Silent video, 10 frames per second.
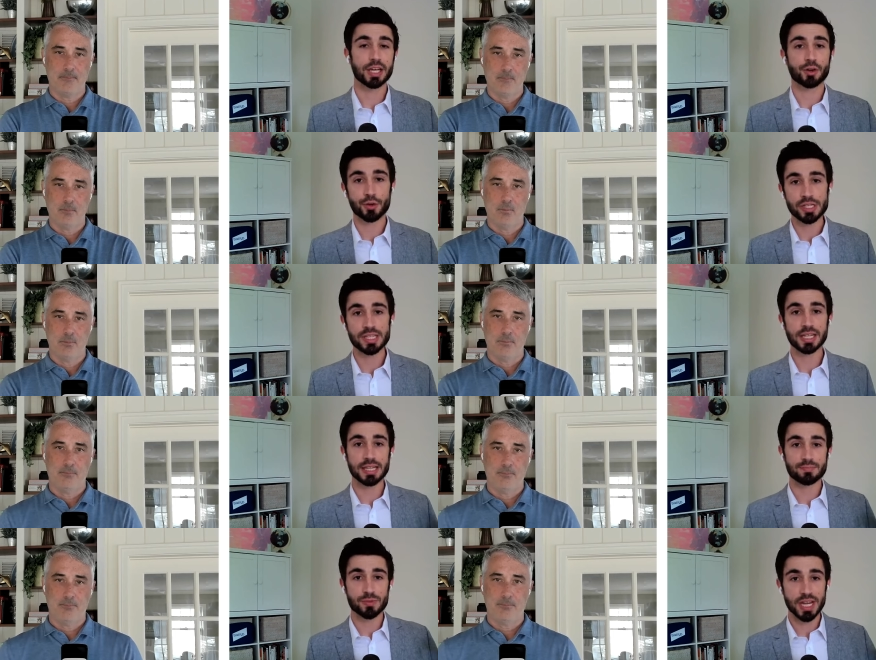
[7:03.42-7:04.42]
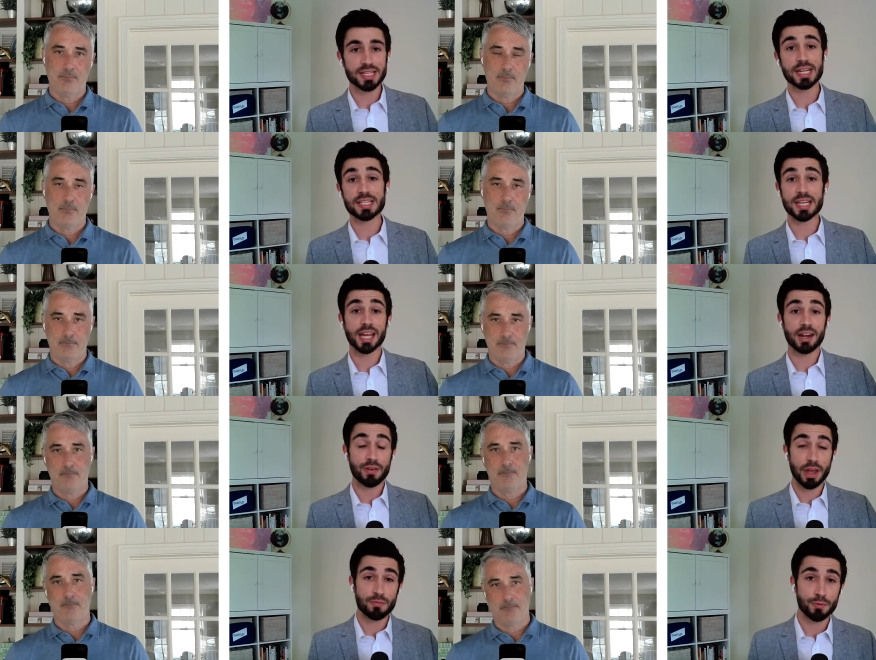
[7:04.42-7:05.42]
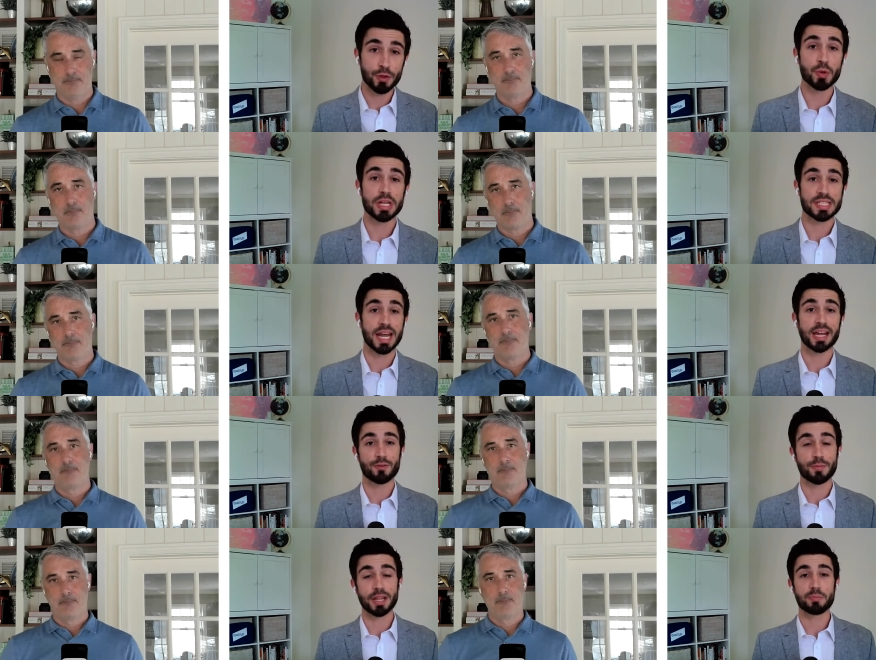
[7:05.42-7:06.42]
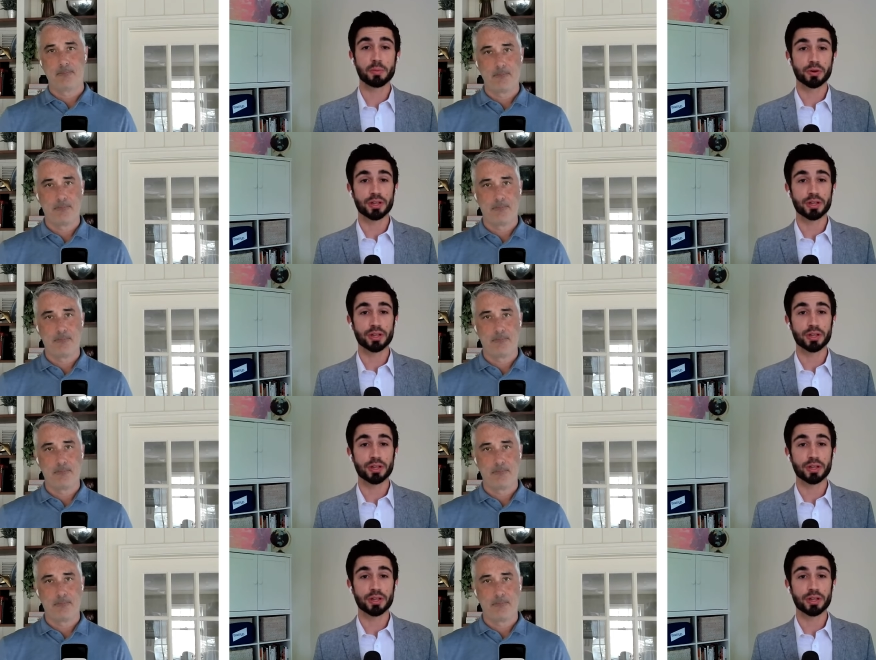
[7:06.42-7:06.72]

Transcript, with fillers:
Speaker 1: increasingly tinted as negative and viewed as negative by the people